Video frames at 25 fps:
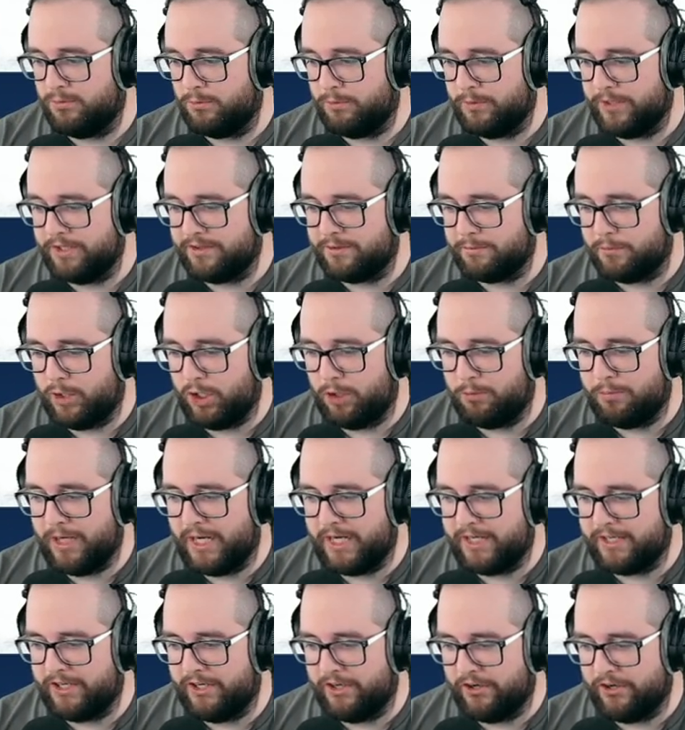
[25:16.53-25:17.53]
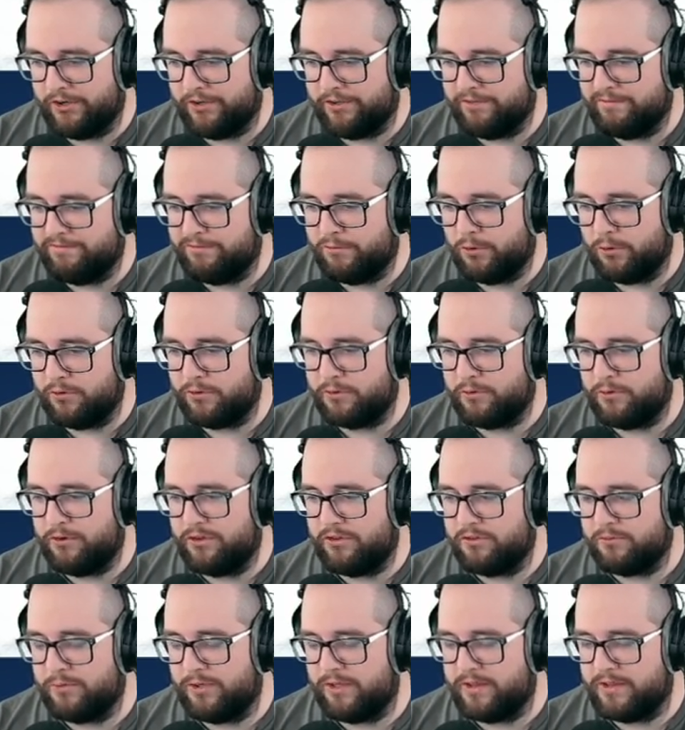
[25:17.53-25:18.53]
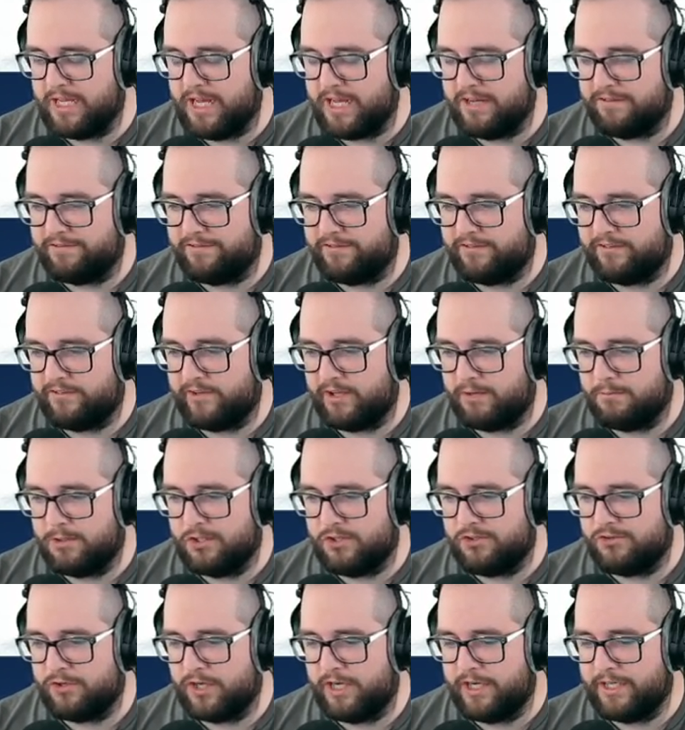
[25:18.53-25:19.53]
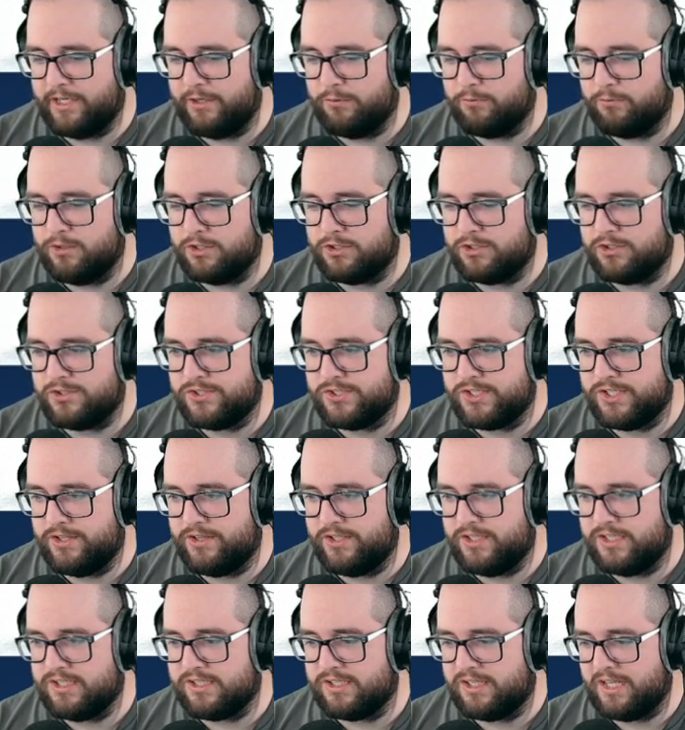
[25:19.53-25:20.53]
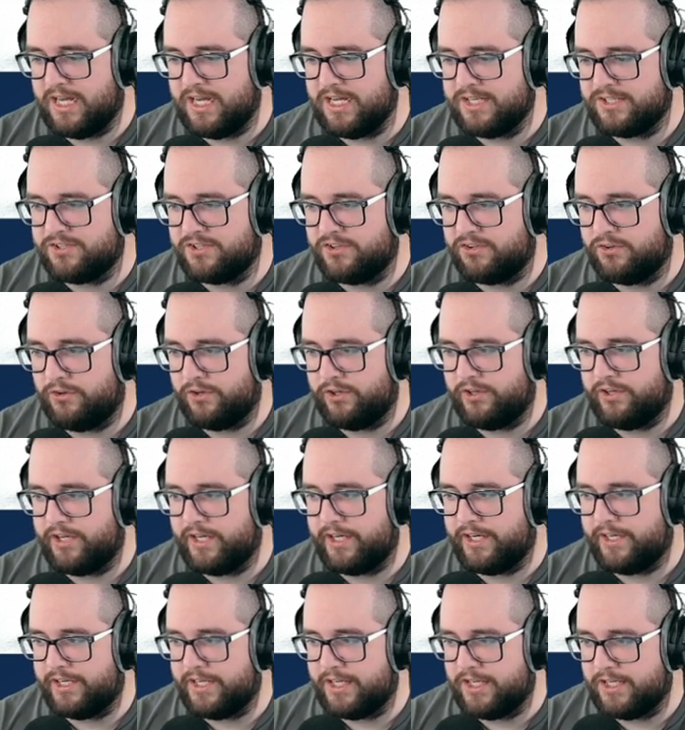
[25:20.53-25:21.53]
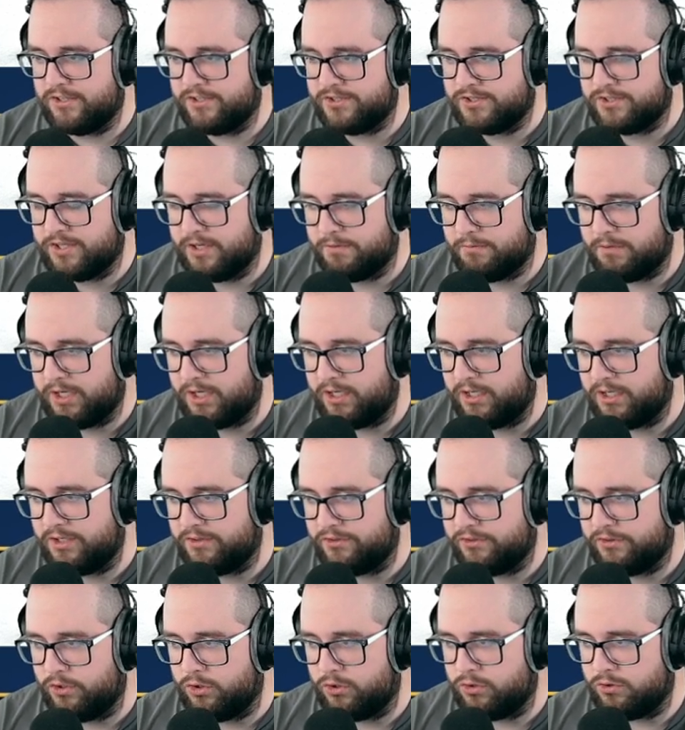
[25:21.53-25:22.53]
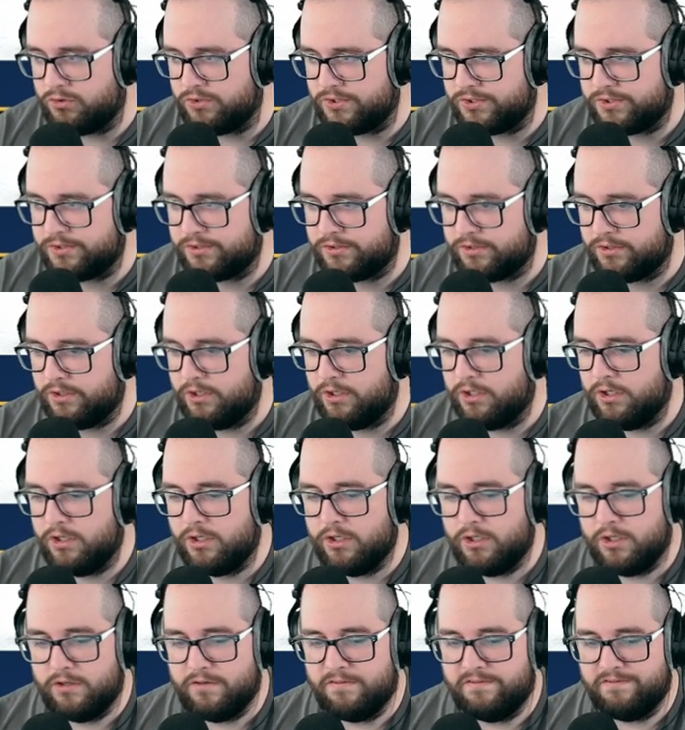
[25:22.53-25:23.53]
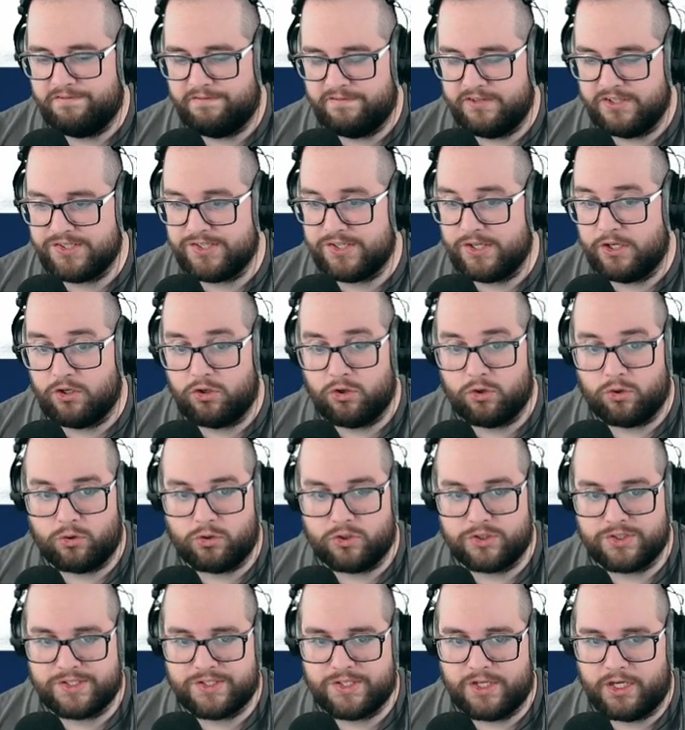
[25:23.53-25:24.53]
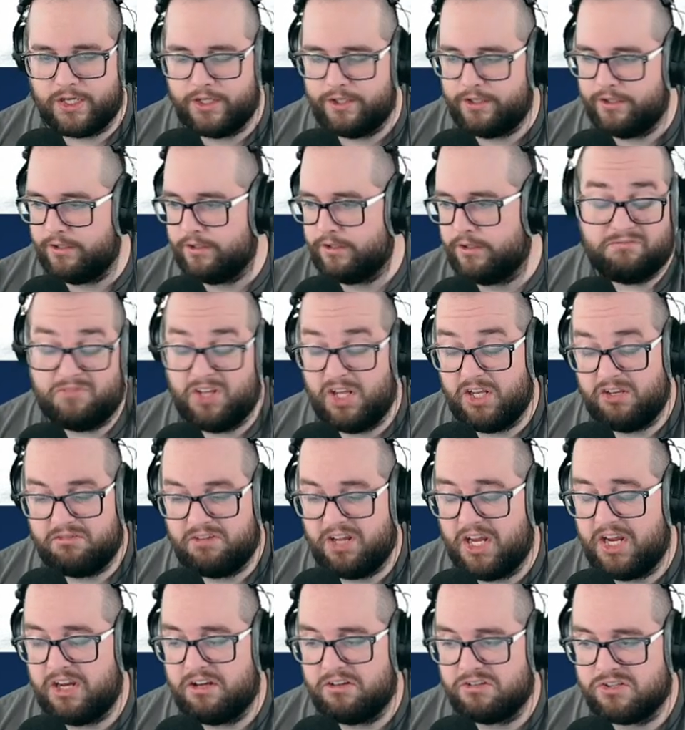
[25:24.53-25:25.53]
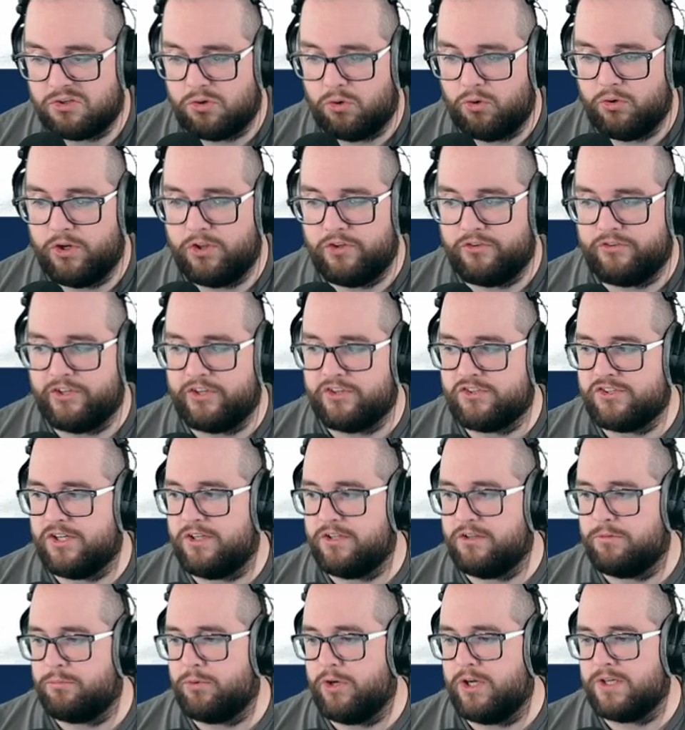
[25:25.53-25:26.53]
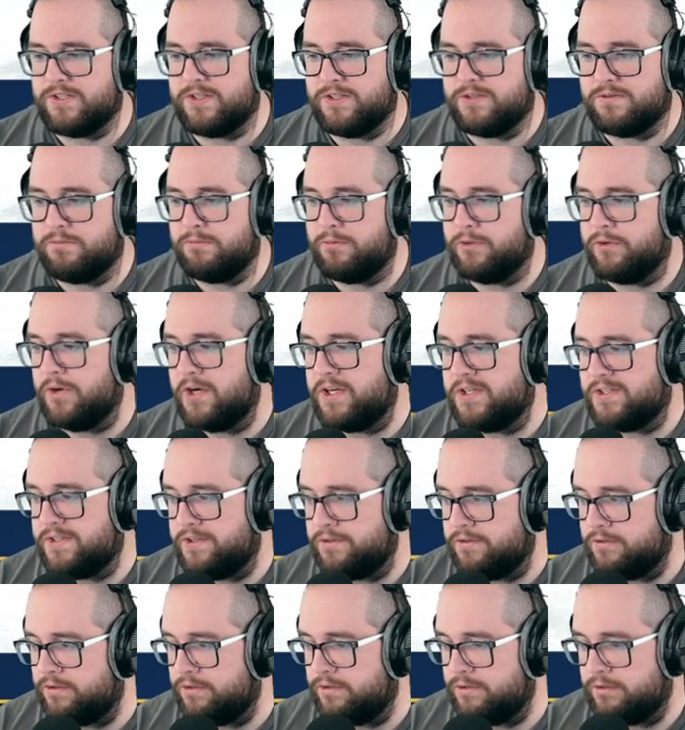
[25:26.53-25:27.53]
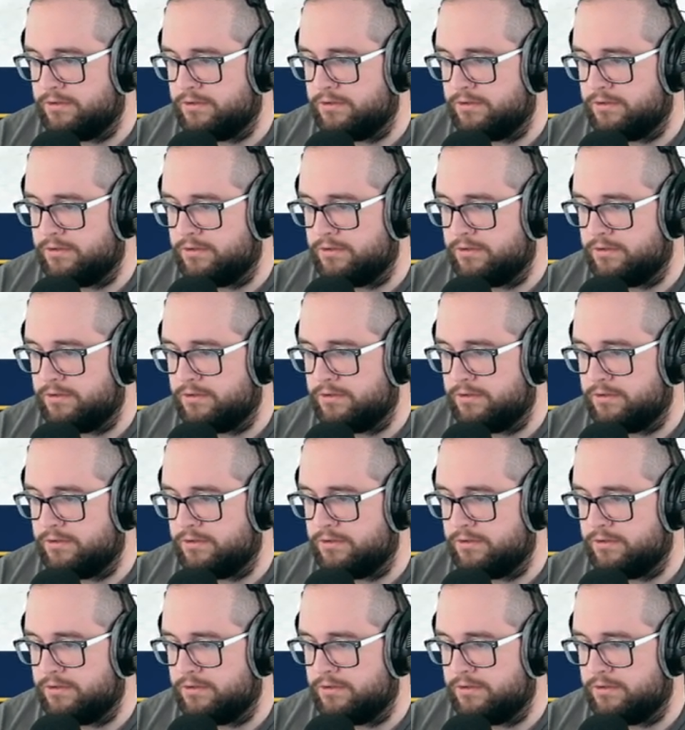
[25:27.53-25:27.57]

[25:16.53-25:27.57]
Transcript: But we get the ball back here. 433 left. I'm going to try to get Richardson these last 30 that he needs so that we can get those visit goals done. And, hey, score another touchdown in the process would be great, too.